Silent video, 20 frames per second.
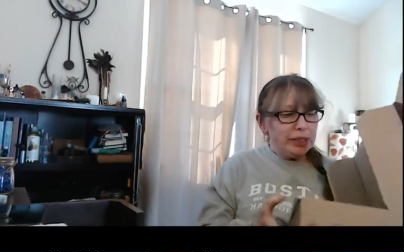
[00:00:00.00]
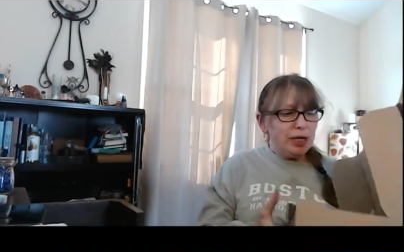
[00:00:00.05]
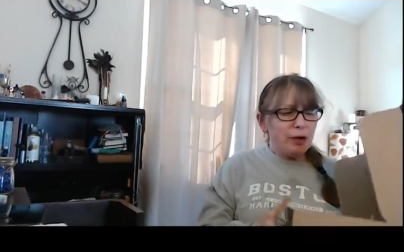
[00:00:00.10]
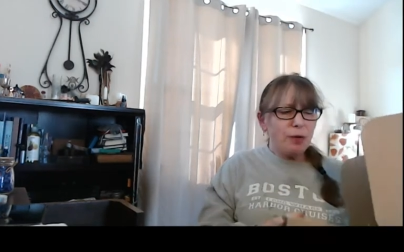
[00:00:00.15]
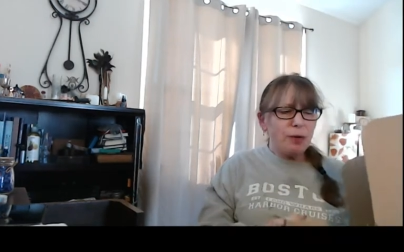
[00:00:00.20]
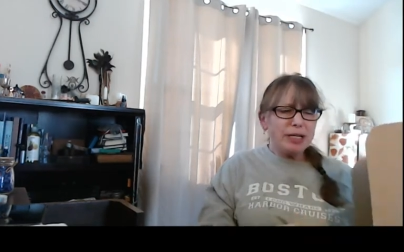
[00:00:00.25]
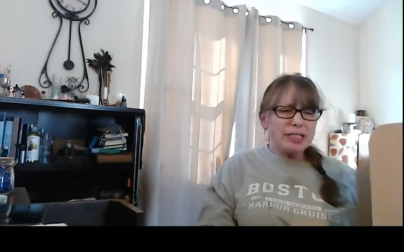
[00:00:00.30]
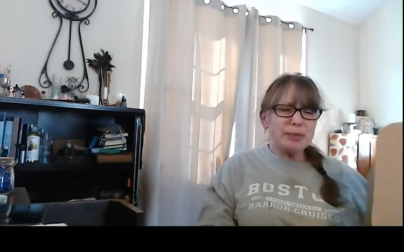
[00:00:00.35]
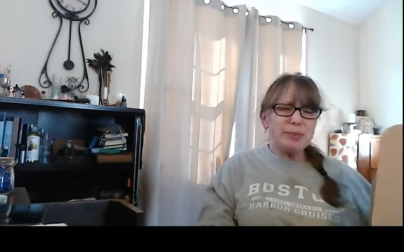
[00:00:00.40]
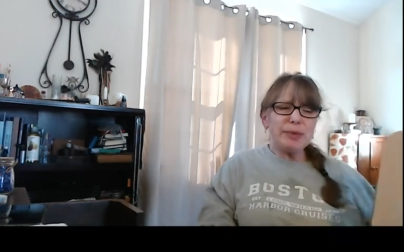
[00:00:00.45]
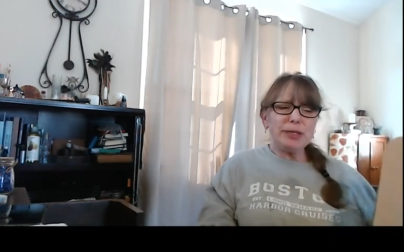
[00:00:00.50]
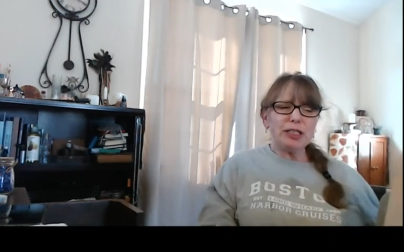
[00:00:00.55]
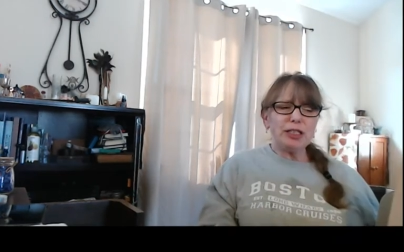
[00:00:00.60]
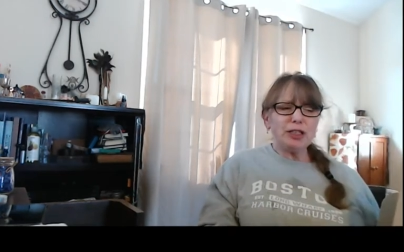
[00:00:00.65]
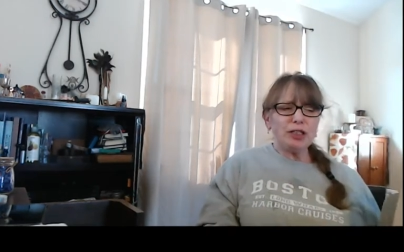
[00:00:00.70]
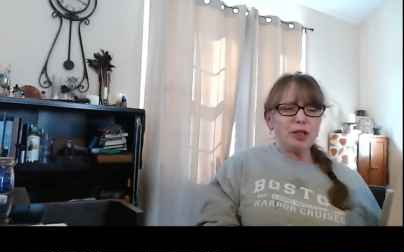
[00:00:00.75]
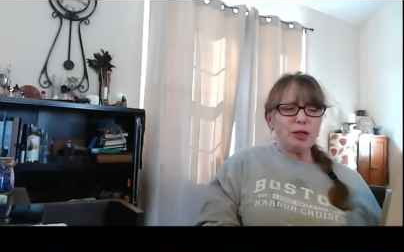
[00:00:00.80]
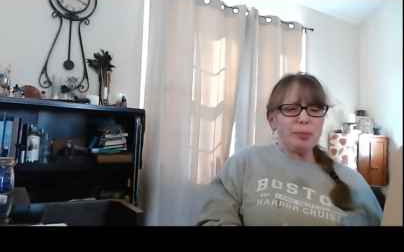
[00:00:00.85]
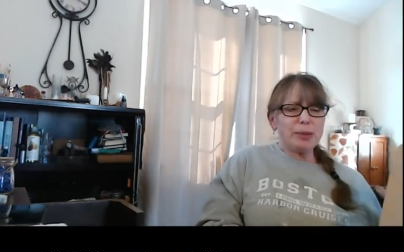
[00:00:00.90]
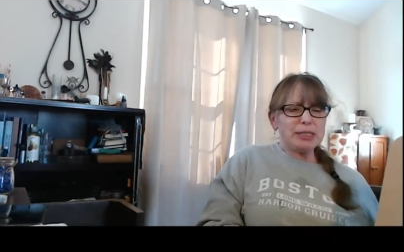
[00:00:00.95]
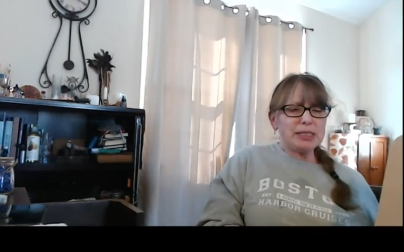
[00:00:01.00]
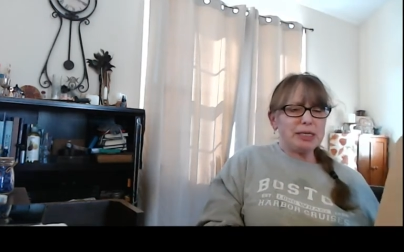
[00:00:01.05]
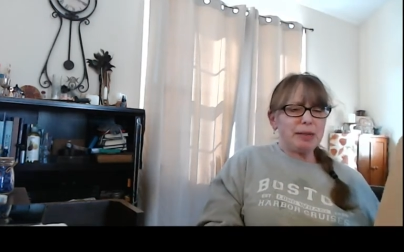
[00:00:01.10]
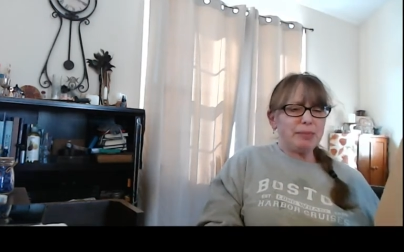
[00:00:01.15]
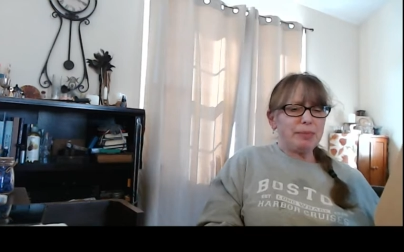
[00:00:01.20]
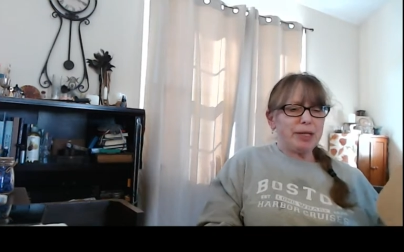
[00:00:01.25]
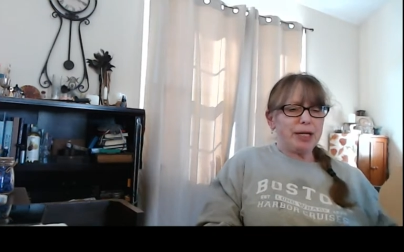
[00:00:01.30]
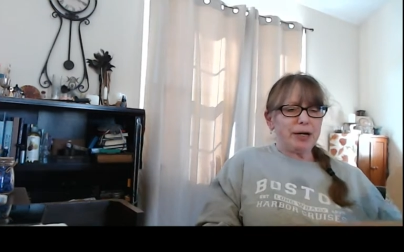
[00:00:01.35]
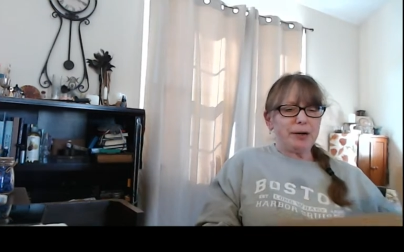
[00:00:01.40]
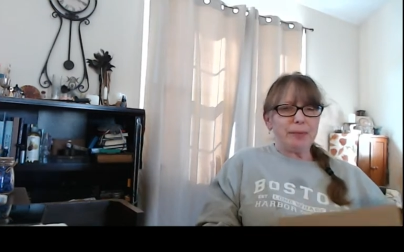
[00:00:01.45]
oh, I smelled a little bit of
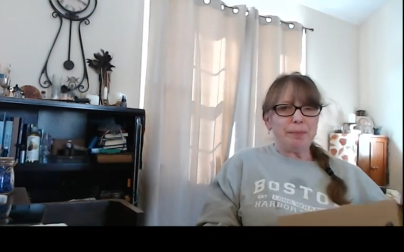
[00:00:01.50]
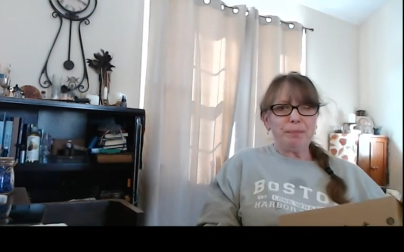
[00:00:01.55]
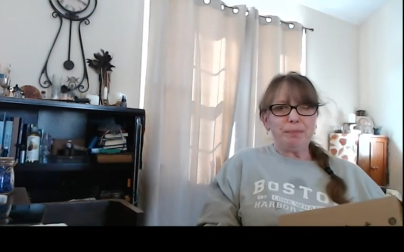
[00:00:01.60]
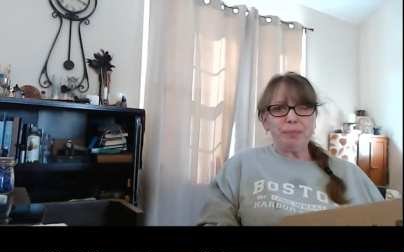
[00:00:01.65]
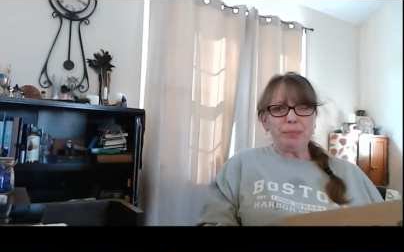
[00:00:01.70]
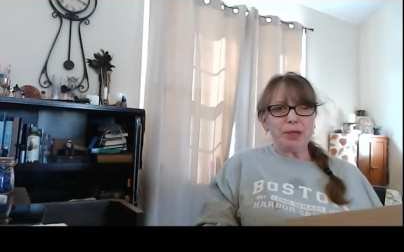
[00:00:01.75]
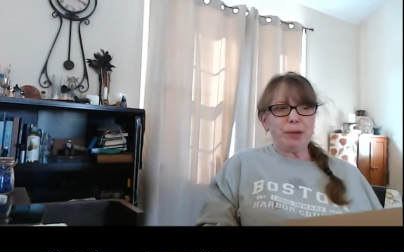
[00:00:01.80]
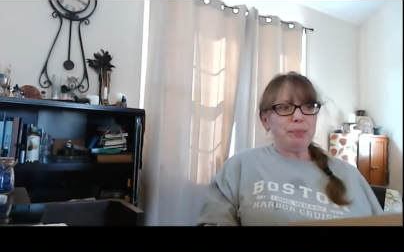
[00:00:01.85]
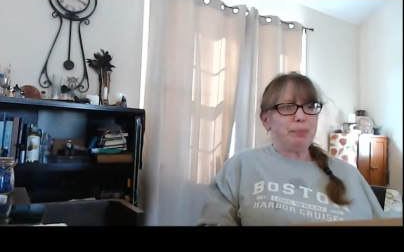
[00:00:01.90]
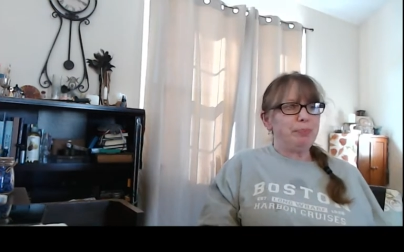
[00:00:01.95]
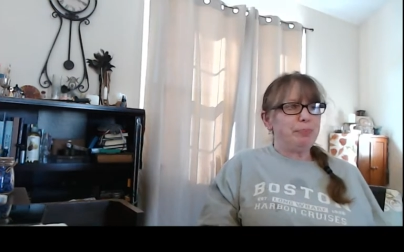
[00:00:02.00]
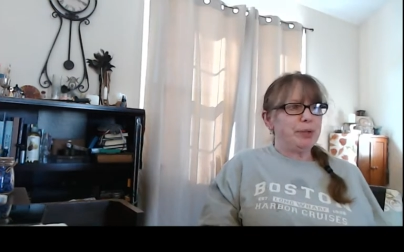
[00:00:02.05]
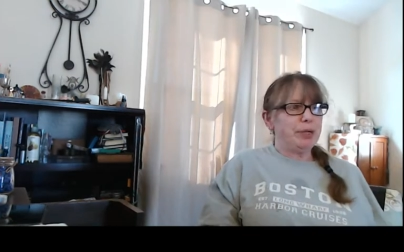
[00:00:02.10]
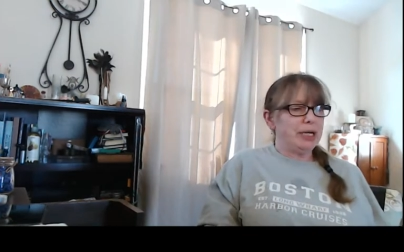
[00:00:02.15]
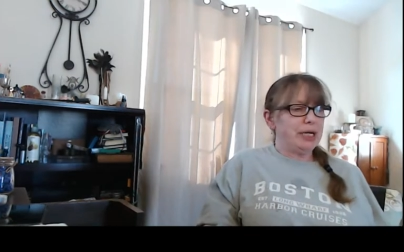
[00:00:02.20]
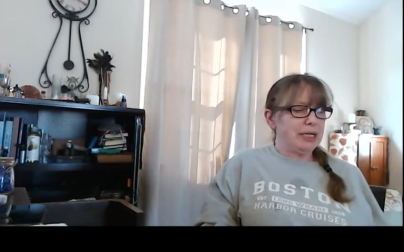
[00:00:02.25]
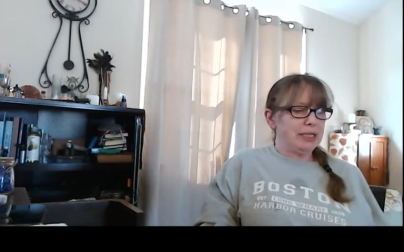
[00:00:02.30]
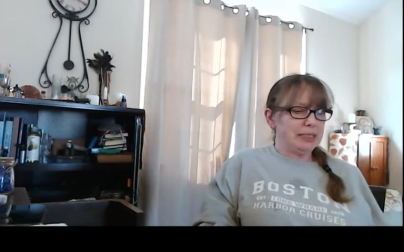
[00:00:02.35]
something there. But